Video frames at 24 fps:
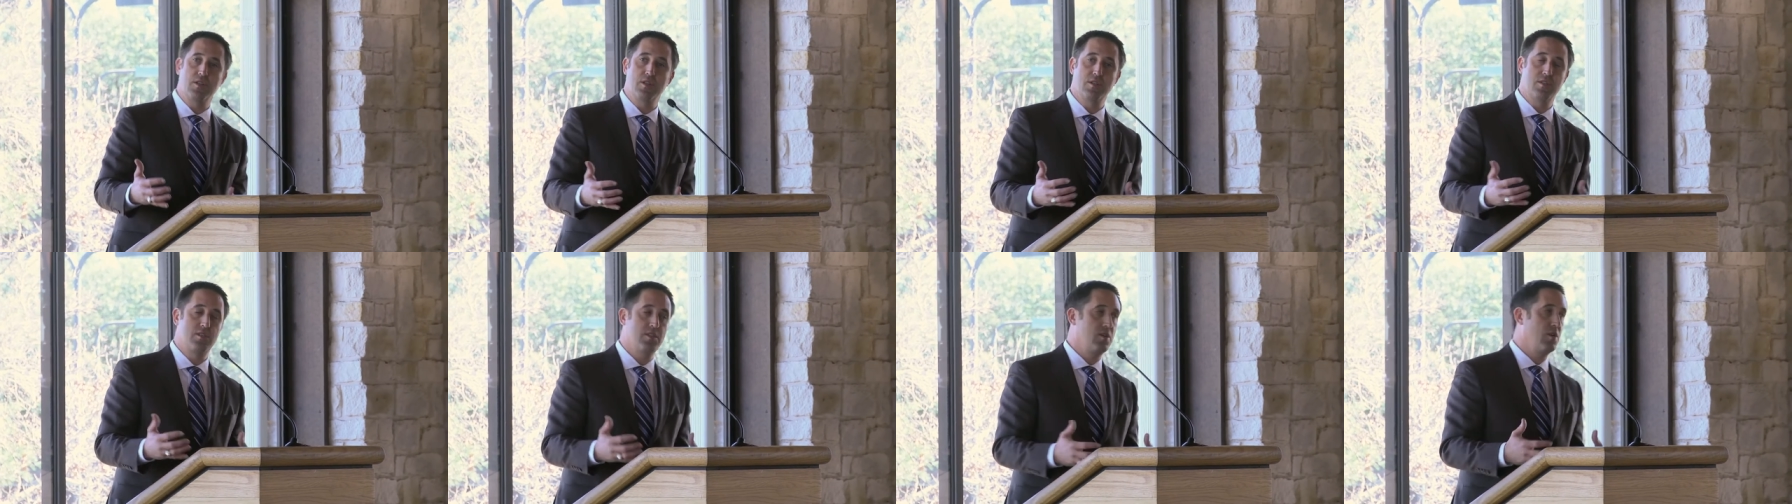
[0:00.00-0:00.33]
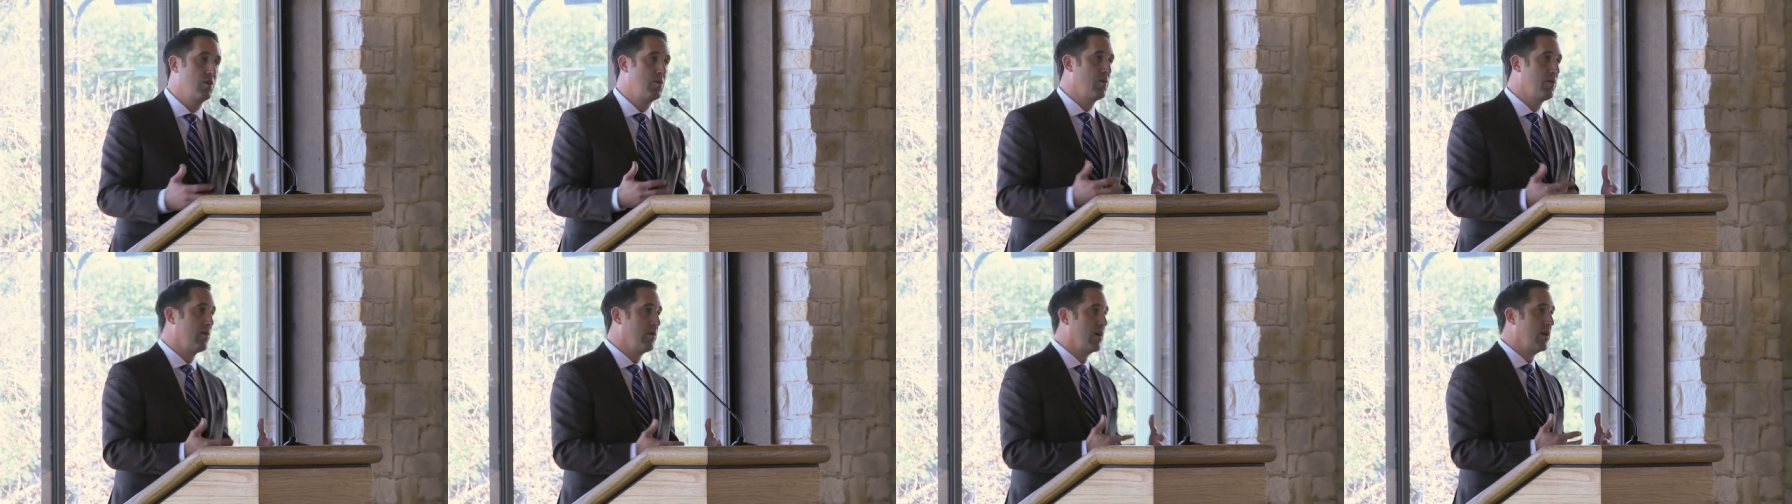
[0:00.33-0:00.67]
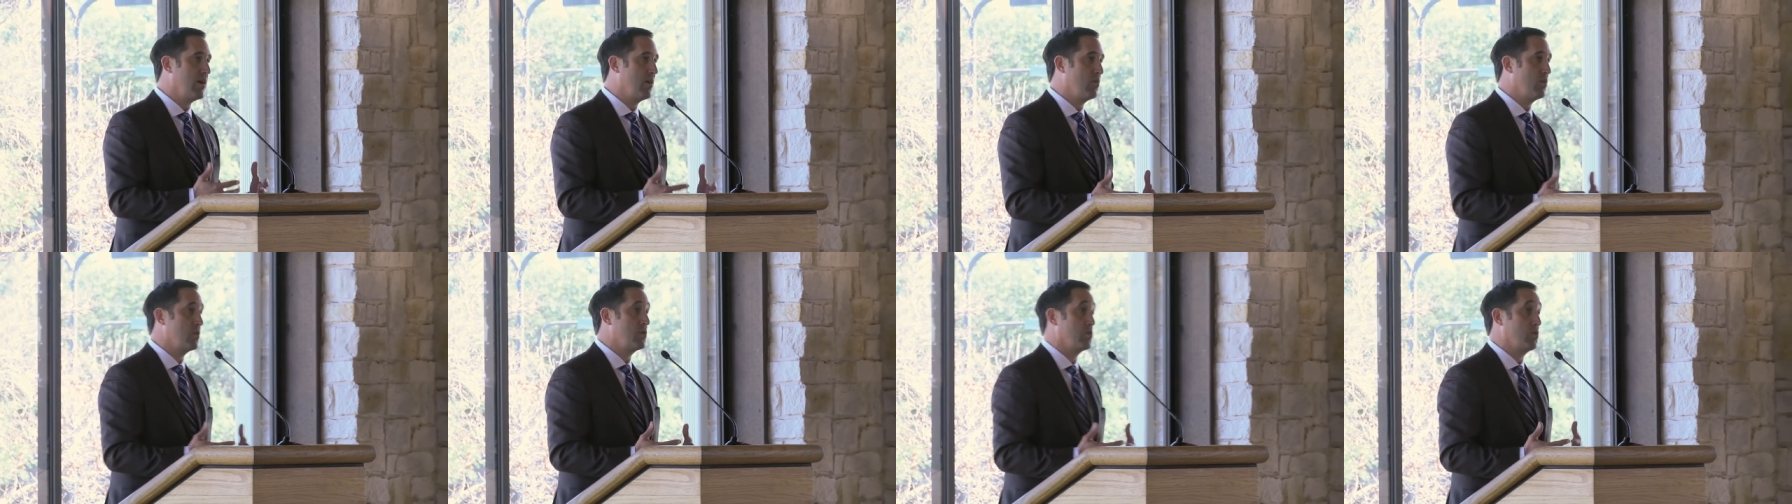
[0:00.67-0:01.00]
and so
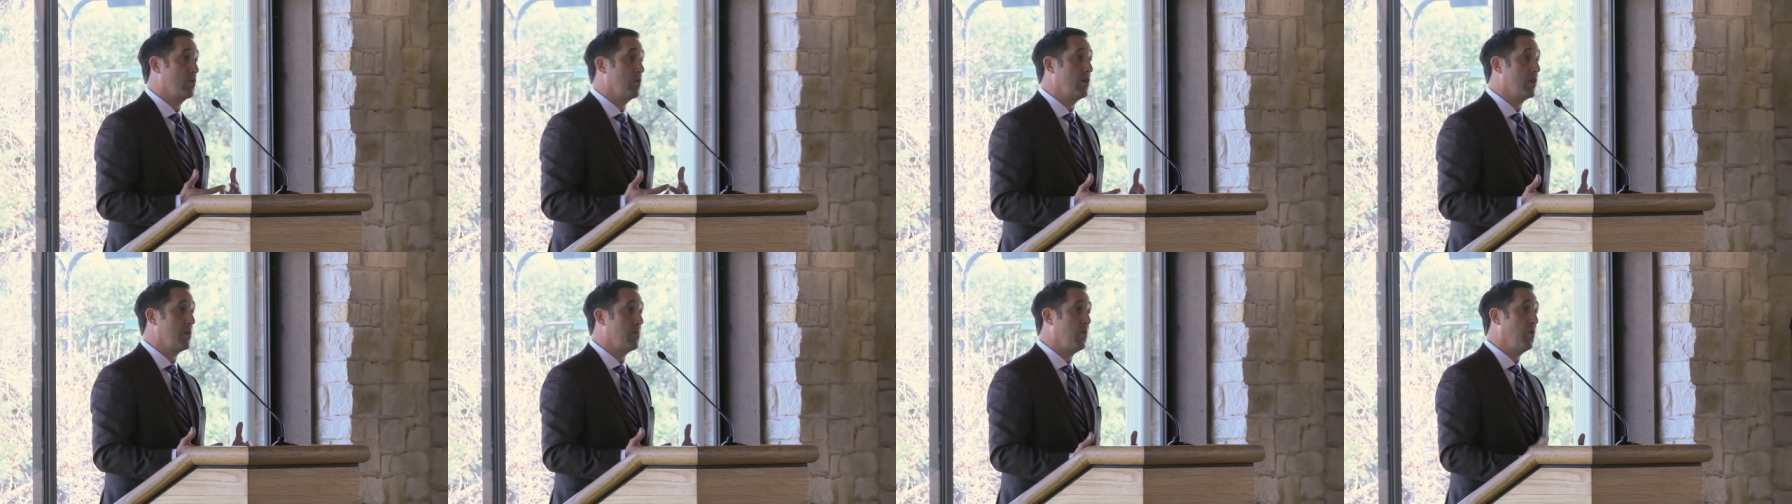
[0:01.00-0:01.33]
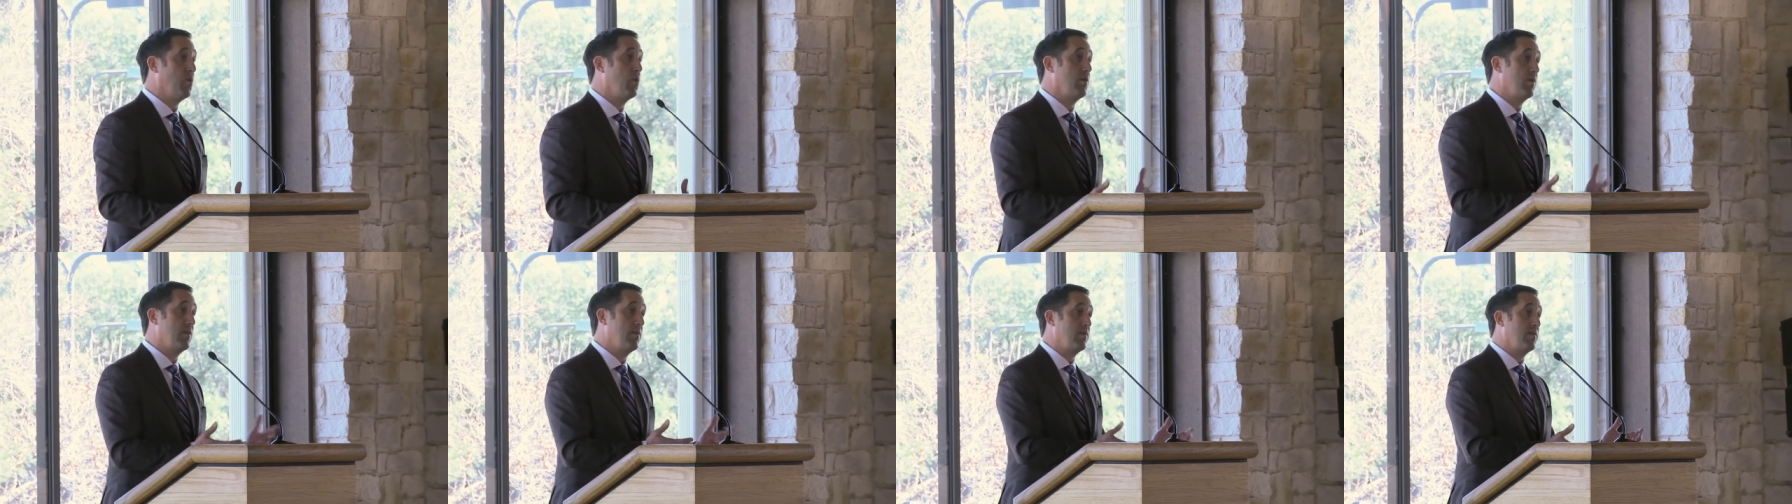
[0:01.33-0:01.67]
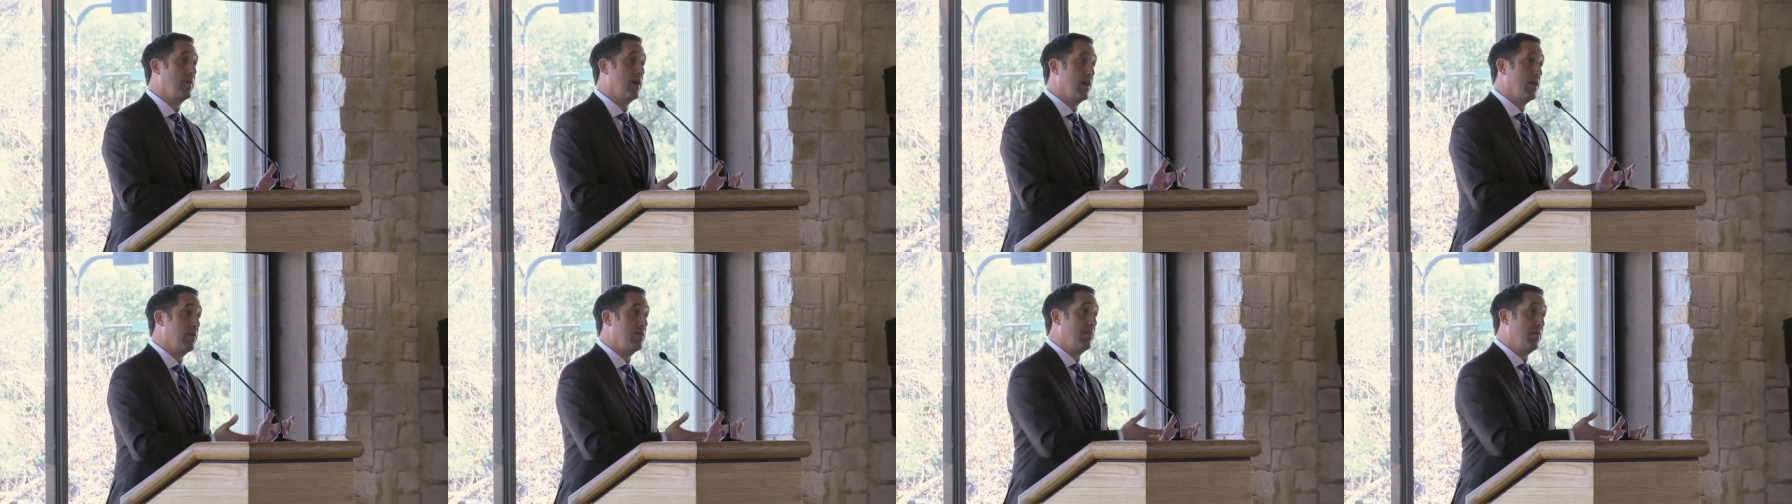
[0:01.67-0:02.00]
it was really important
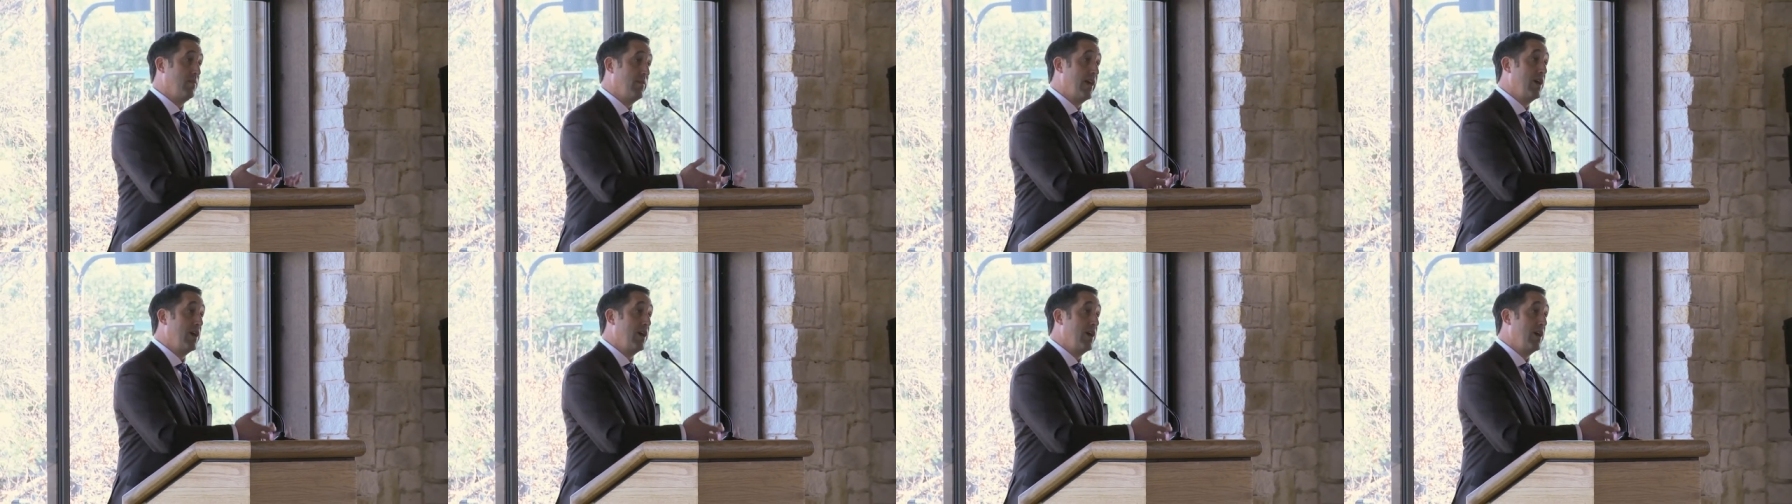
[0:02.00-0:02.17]
that